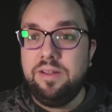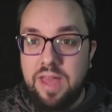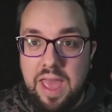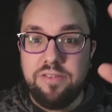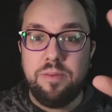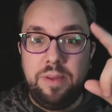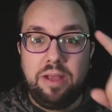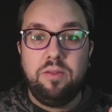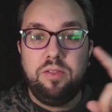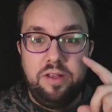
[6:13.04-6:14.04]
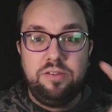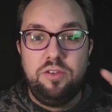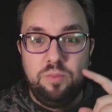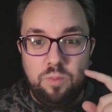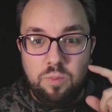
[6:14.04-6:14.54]
Here's a big, this
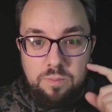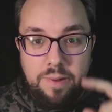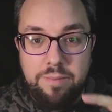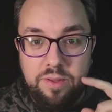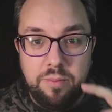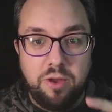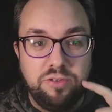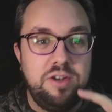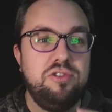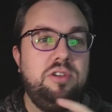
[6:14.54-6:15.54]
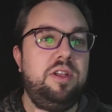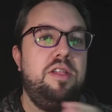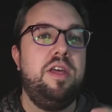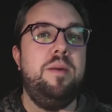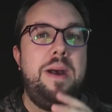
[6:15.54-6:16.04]
is maybe the most interesting
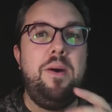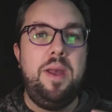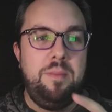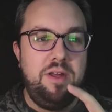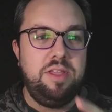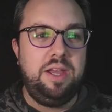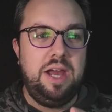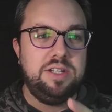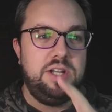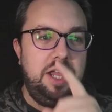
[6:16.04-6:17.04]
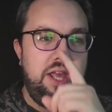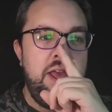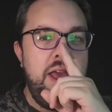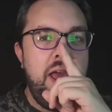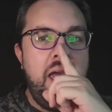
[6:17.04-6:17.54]
thing about him, I think, actually.
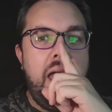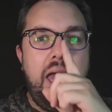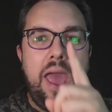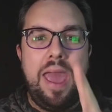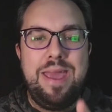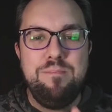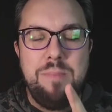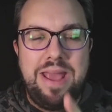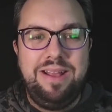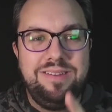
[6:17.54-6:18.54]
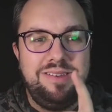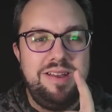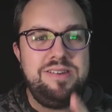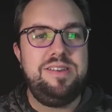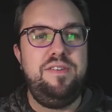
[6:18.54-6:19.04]
He makes
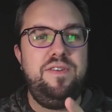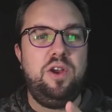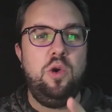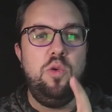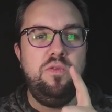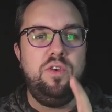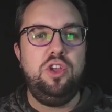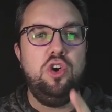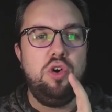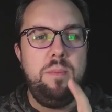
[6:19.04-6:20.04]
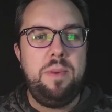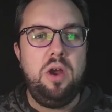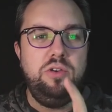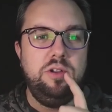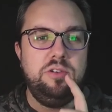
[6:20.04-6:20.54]
it difficult for your
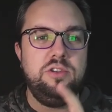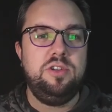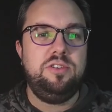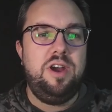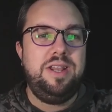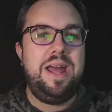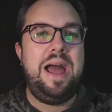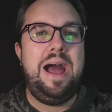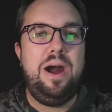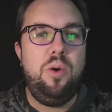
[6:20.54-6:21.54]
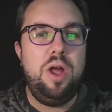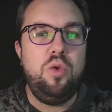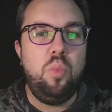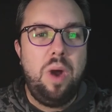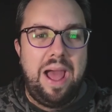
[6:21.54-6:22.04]
opponent to decide how
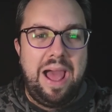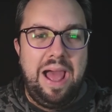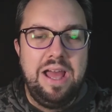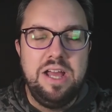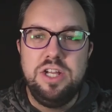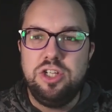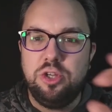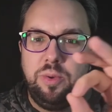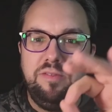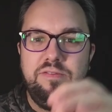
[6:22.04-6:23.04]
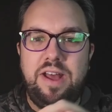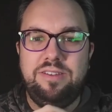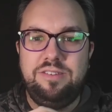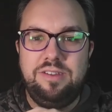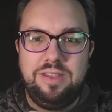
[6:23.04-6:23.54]
and where to
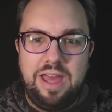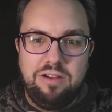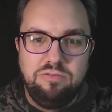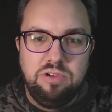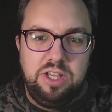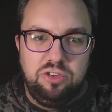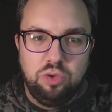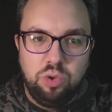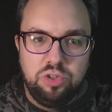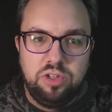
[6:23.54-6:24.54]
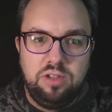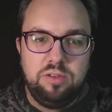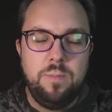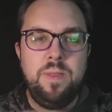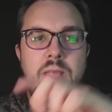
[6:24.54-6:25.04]
invest their resources.